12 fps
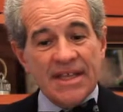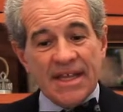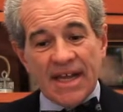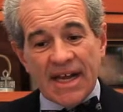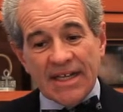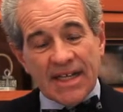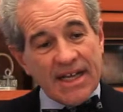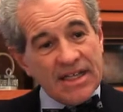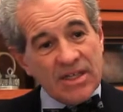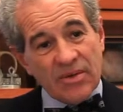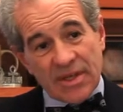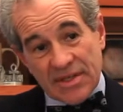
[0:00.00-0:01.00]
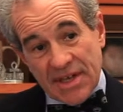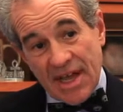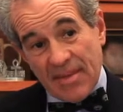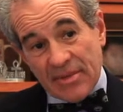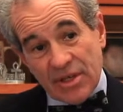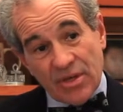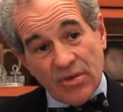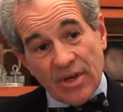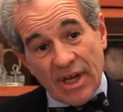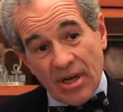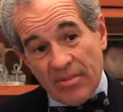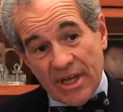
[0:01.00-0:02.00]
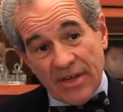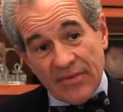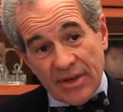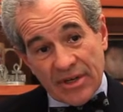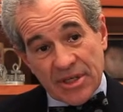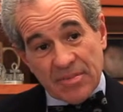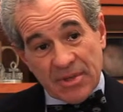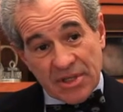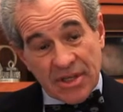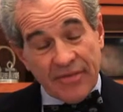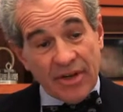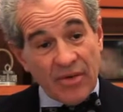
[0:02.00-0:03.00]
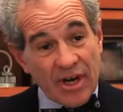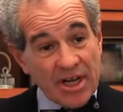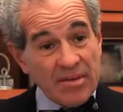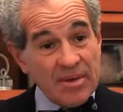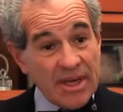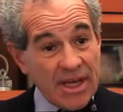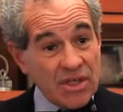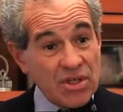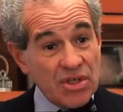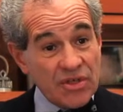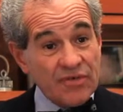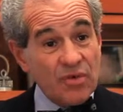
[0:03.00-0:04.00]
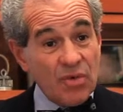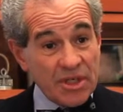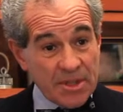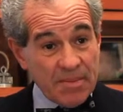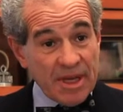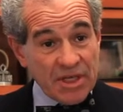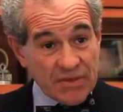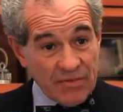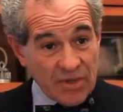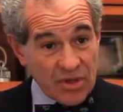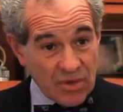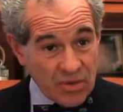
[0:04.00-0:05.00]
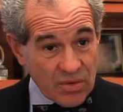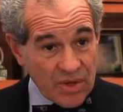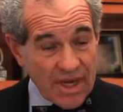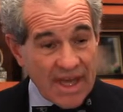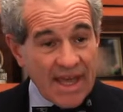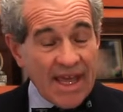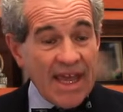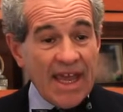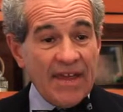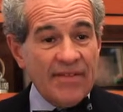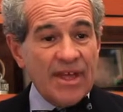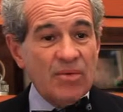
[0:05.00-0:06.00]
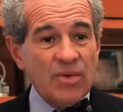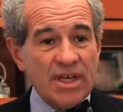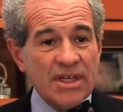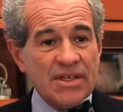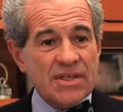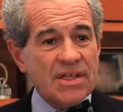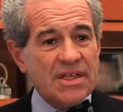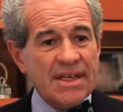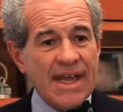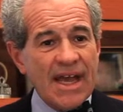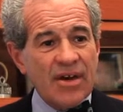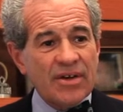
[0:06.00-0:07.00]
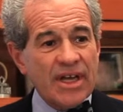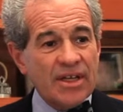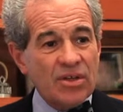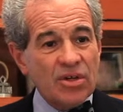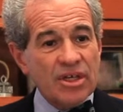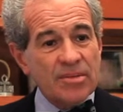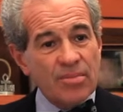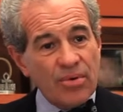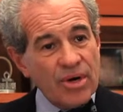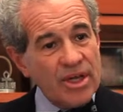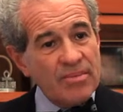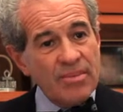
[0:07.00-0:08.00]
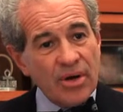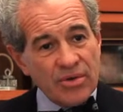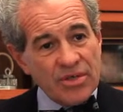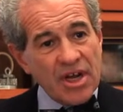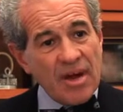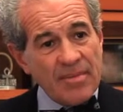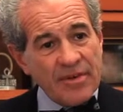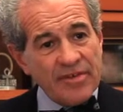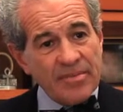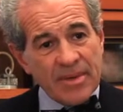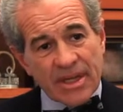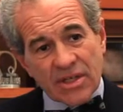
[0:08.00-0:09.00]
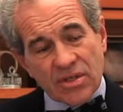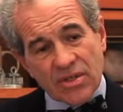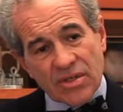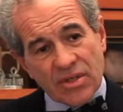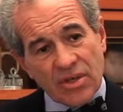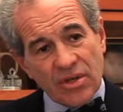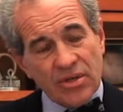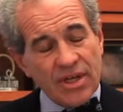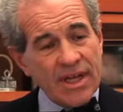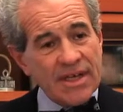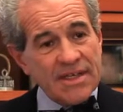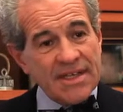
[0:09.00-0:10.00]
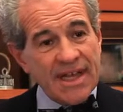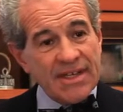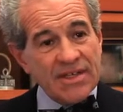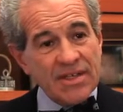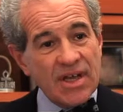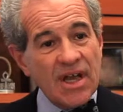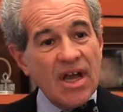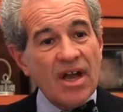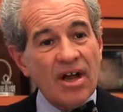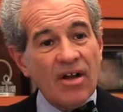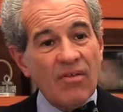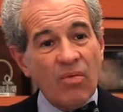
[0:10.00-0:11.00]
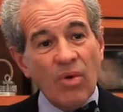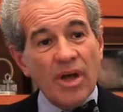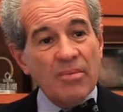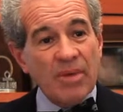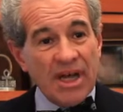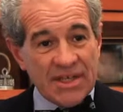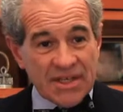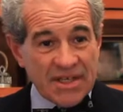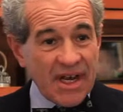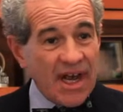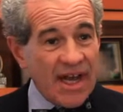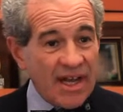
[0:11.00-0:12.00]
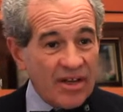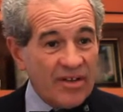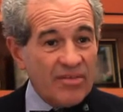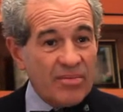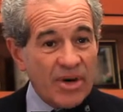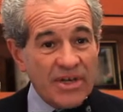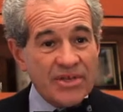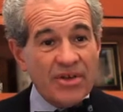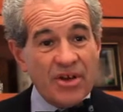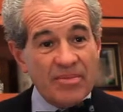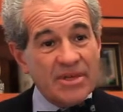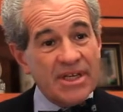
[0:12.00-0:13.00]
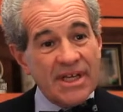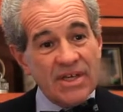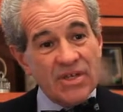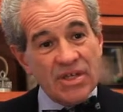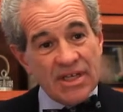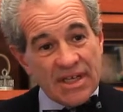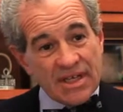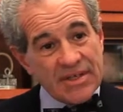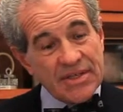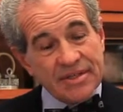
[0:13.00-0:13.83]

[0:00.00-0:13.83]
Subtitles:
Then I'd like to examine you and I'll make very specific recommendations for what's best for you. And then we can sit down and look at pre and post-operative pictures so you'll get a sense of what my style of breast augmentation is.